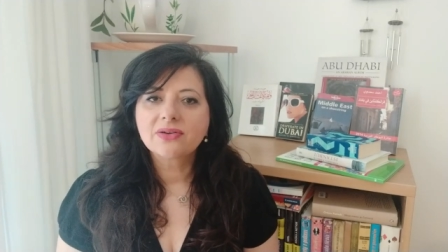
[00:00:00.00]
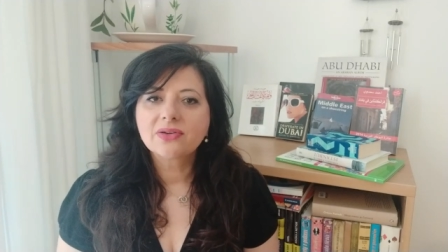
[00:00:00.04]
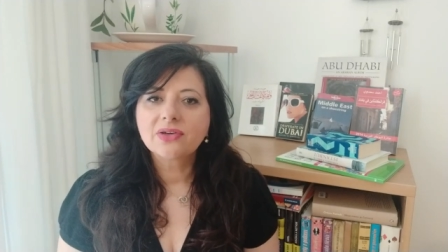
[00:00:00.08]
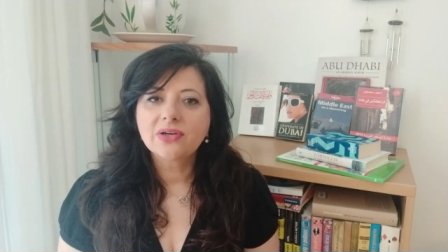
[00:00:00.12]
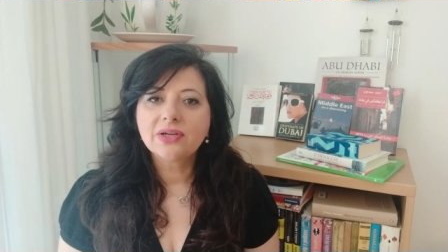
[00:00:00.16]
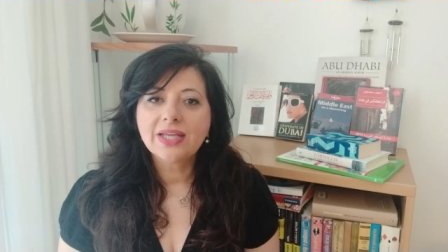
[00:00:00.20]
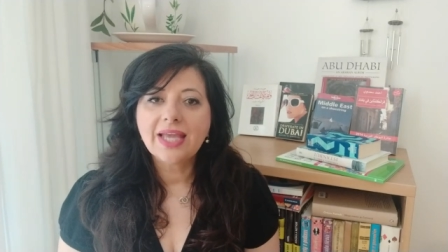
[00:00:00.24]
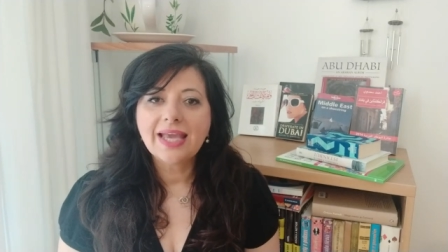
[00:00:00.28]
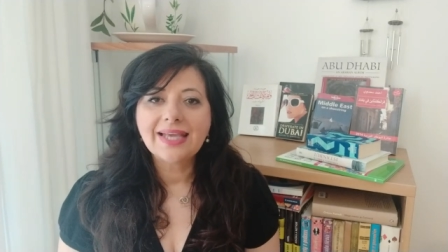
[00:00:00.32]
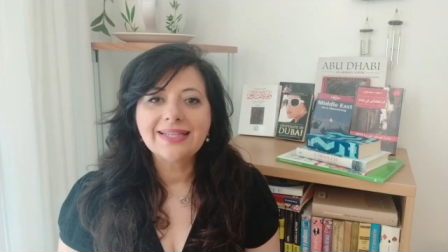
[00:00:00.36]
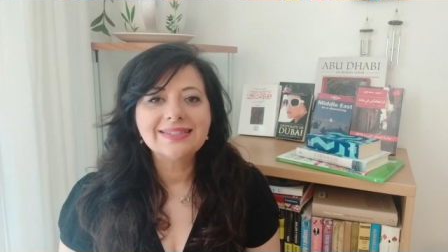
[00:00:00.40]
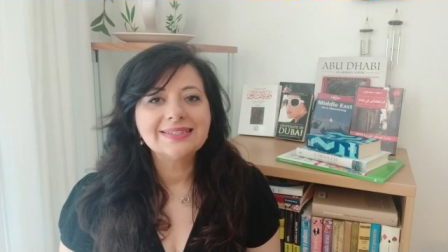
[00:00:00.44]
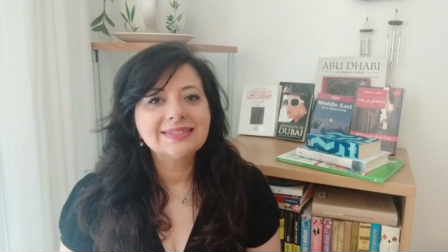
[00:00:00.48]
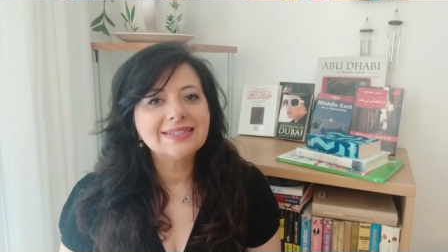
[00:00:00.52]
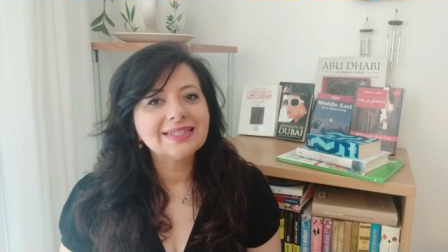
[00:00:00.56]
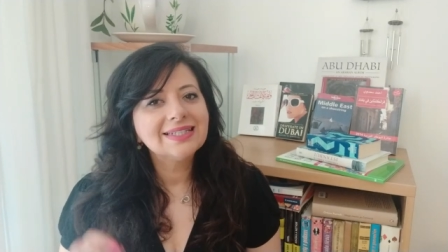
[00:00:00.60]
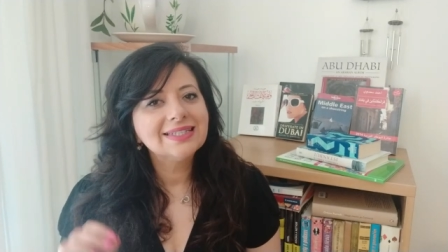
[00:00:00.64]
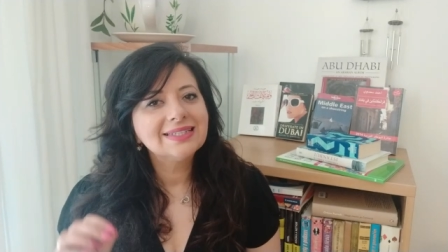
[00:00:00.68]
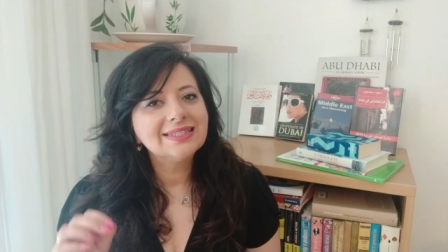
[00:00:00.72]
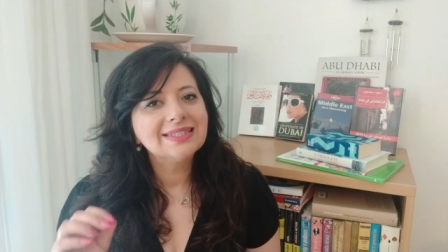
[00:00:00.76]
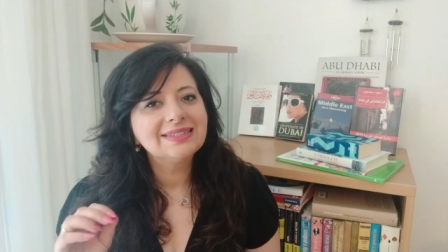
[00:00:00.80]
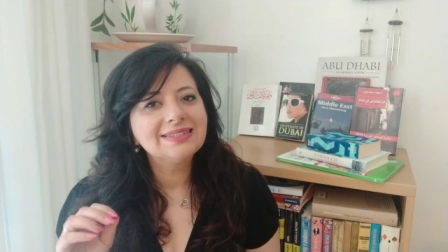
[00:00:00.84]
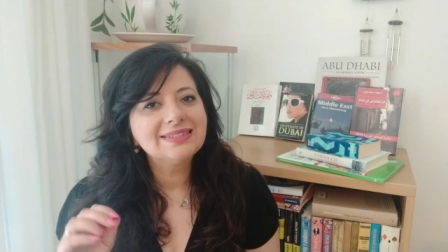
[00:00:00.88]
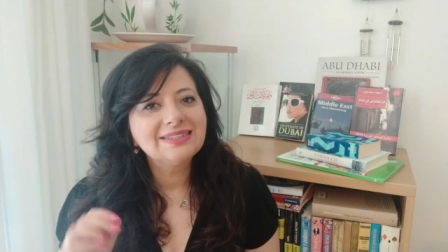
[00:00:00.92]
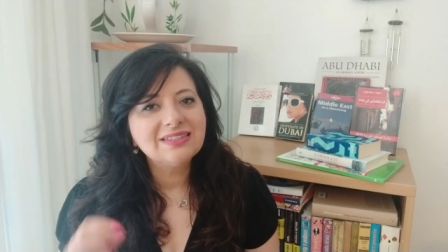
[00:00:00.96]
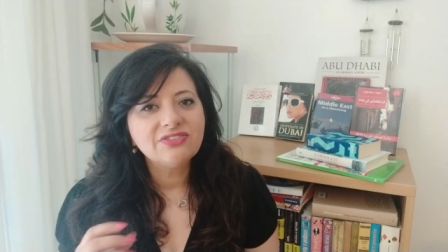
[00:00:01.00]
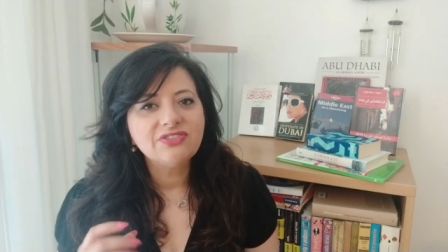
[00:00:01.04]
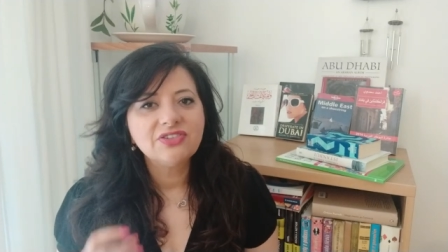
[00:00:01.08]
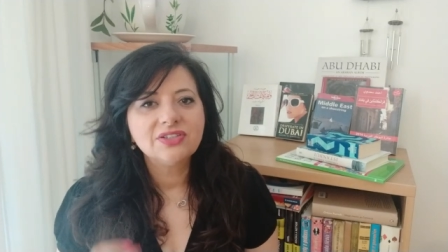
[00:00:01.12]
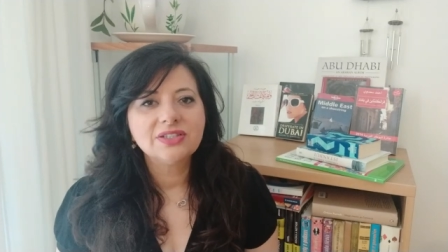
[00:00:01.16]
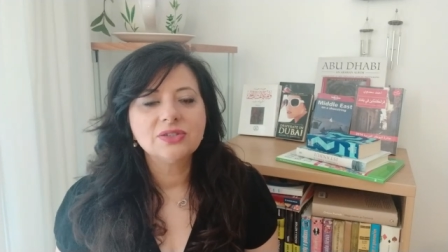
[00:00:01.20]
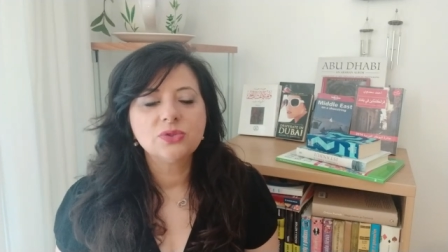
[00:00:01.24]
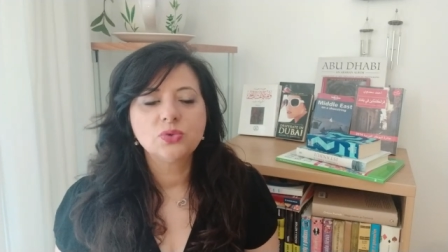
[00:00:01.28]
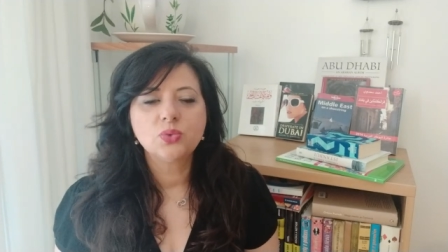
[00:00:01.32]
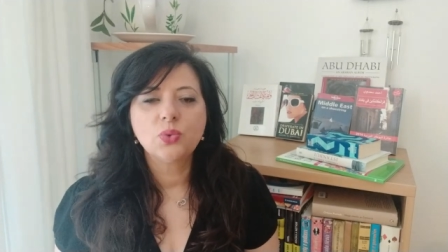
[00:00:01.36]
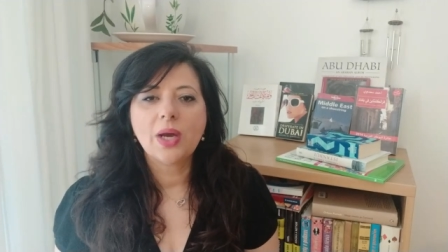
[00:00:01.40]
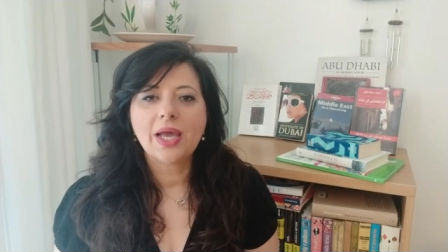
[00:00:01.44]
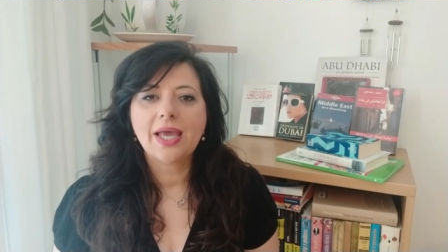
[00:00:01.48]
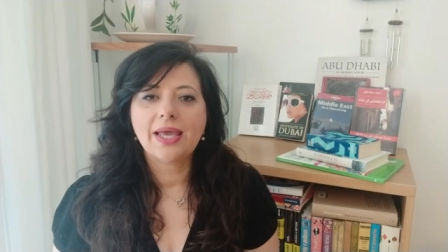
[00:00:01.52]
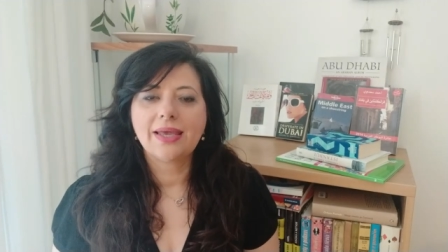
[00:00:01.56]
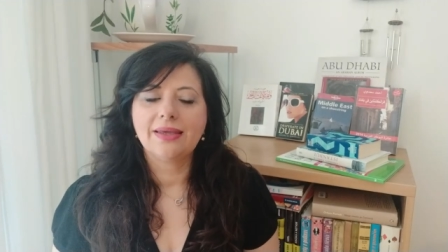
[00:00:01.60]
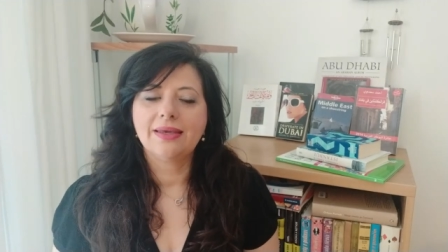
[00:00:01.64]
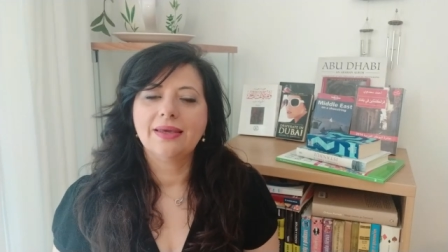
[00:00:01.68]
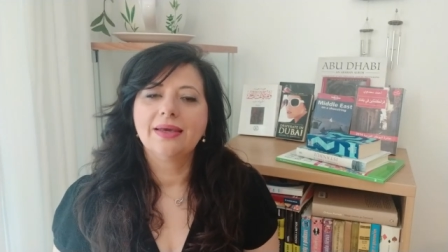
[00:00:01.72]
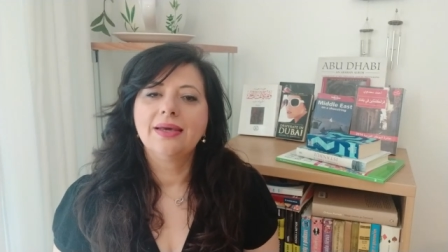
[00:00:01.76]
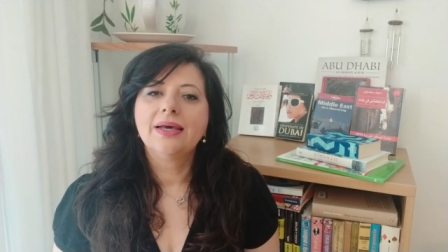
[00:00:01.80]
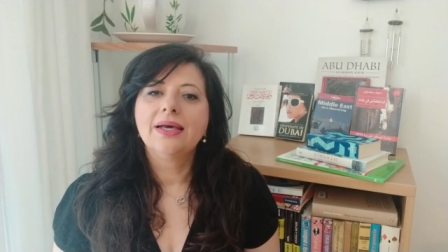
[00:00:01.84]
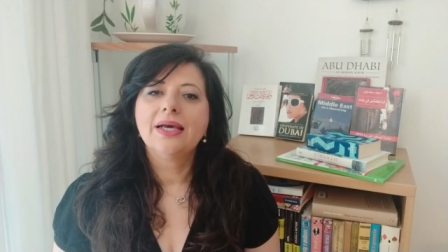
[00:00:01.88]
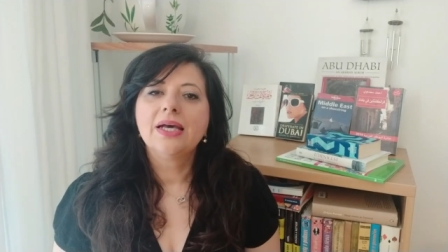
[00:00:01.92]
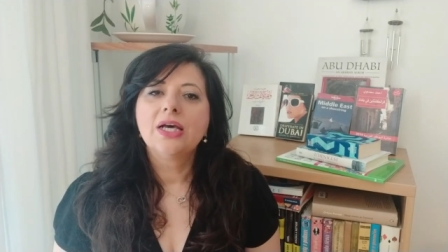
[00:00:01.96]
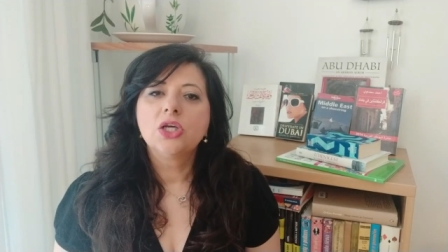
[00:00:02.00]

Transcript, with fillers: created in a different way.